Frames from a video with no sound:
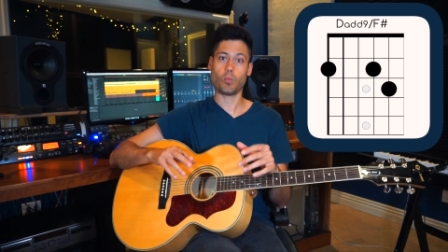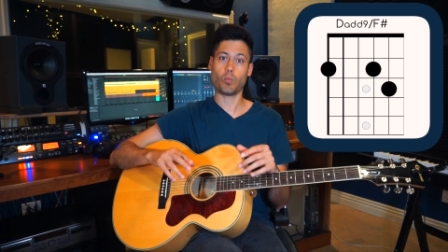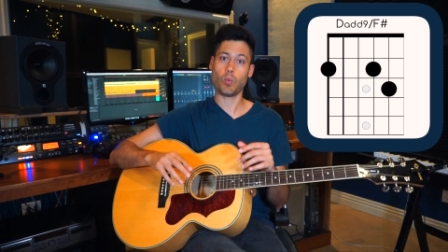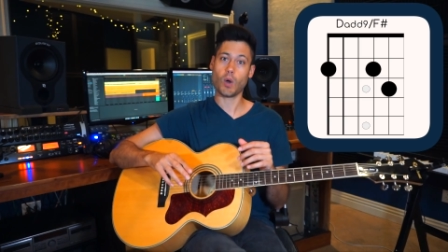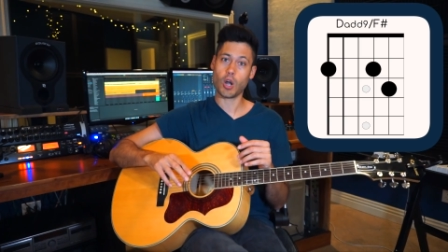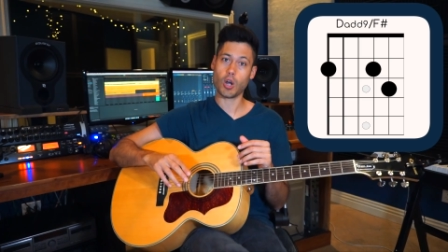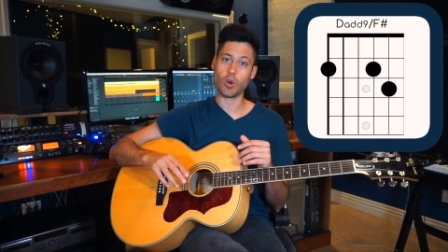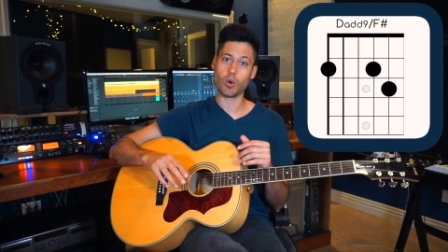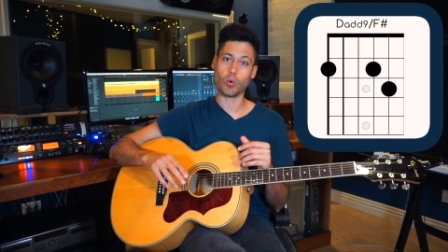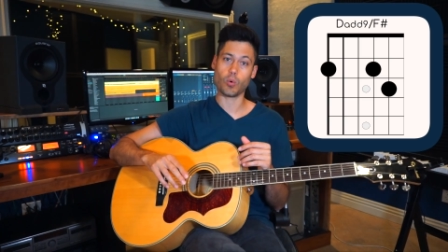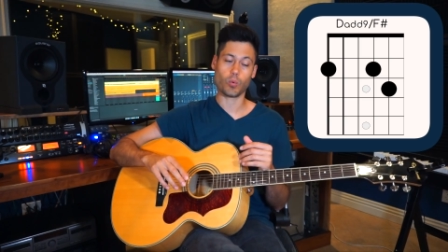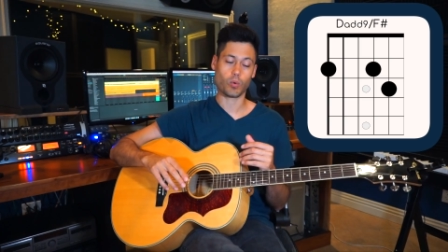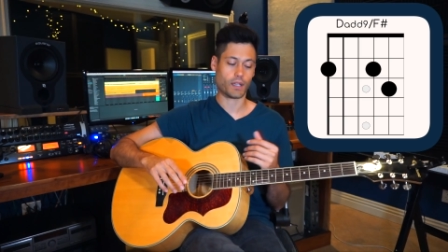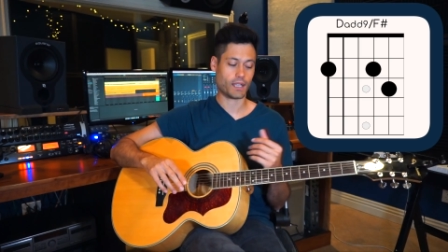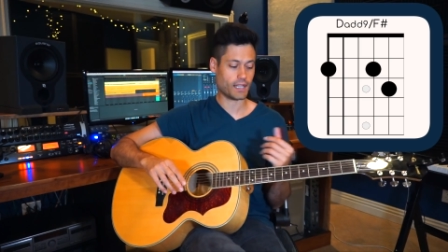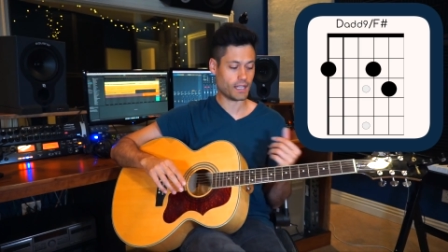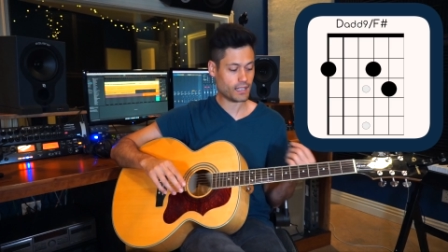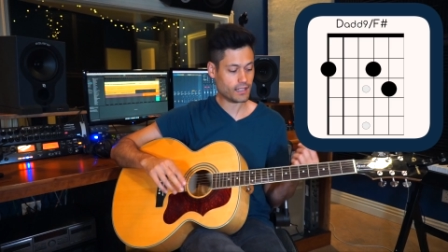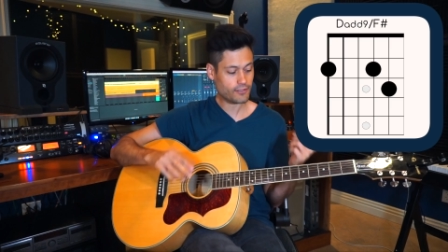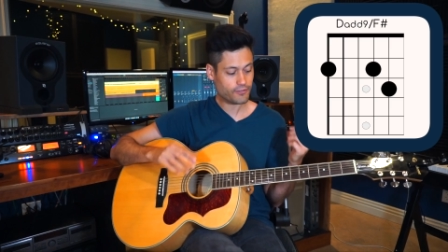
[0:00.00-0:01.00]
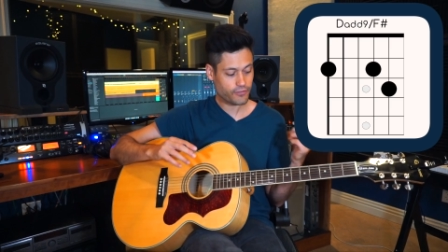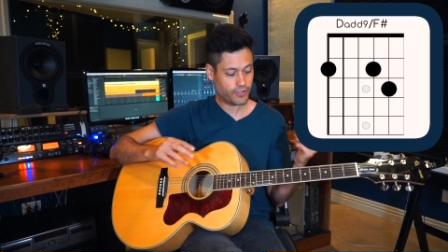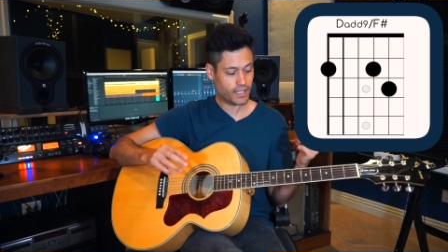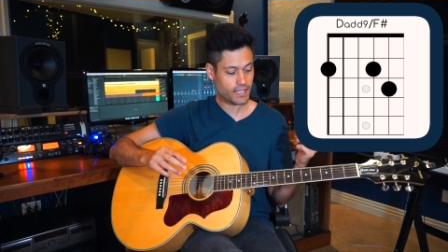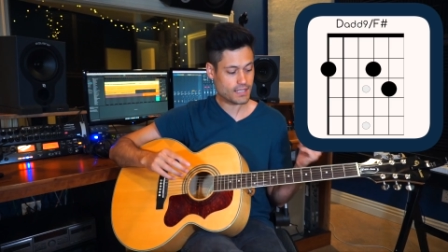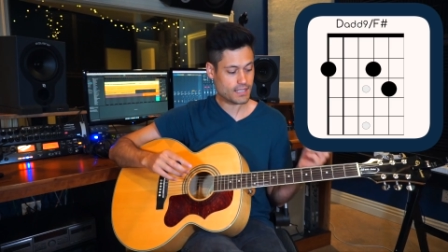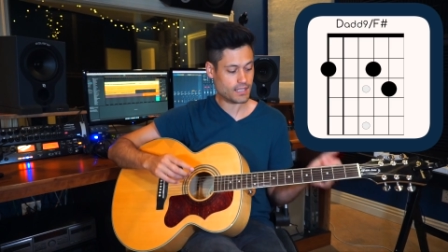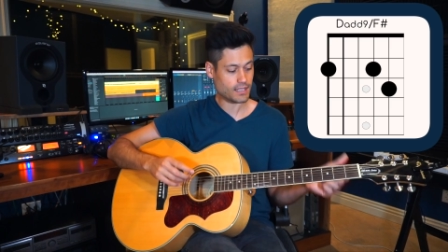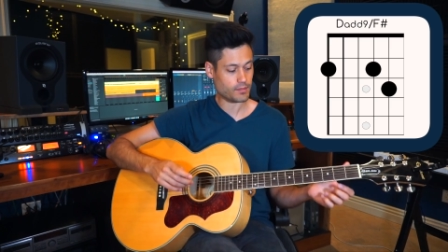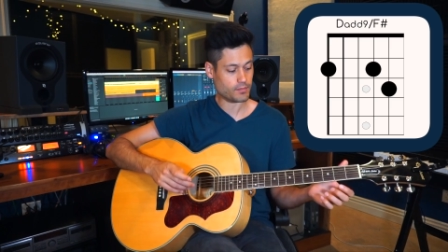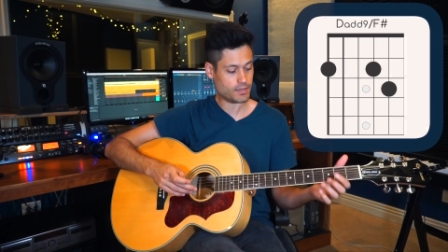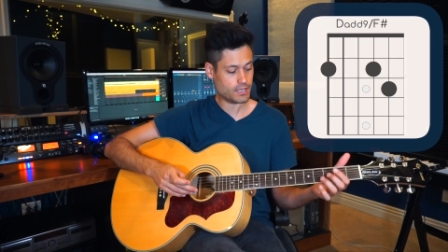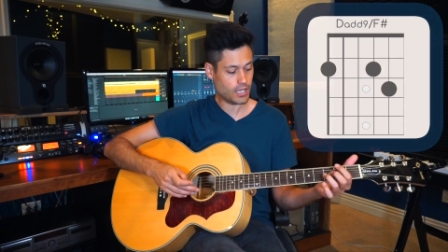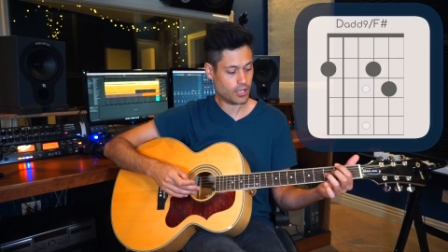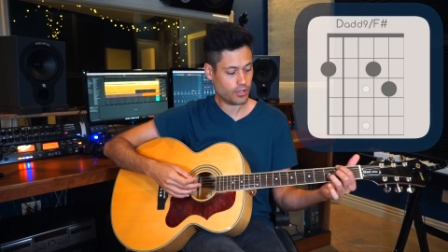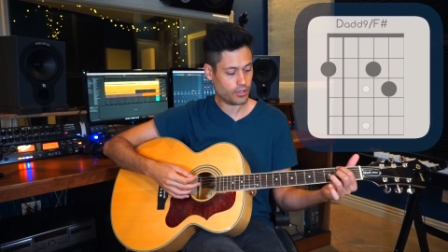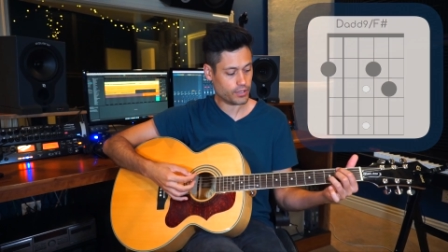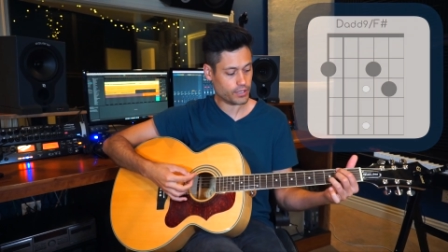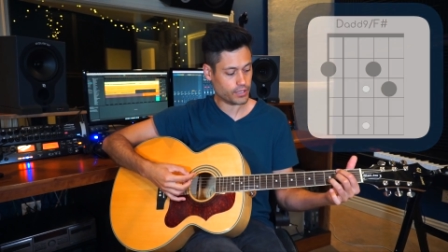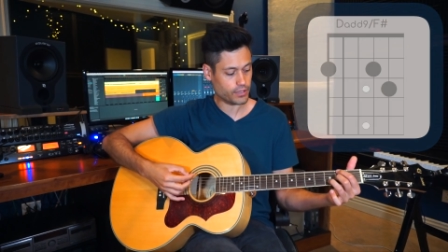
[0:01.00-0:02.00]
Whoa, getting fancy, I'm
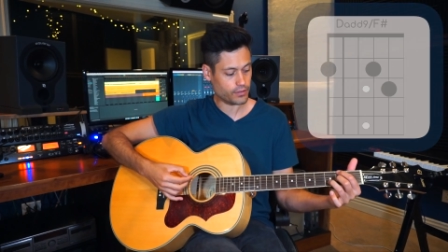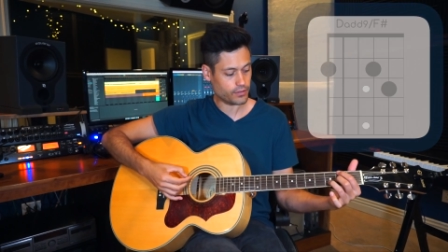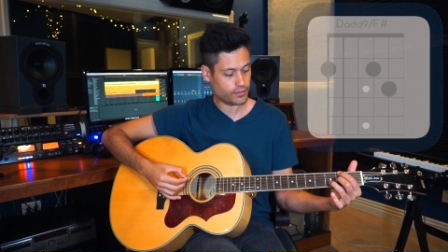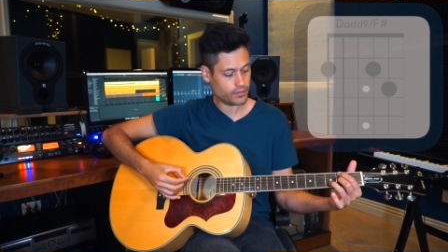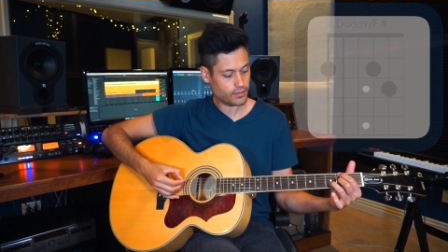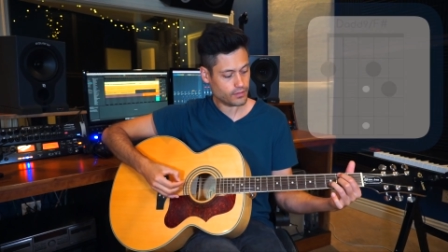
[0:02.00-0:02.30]
telling you.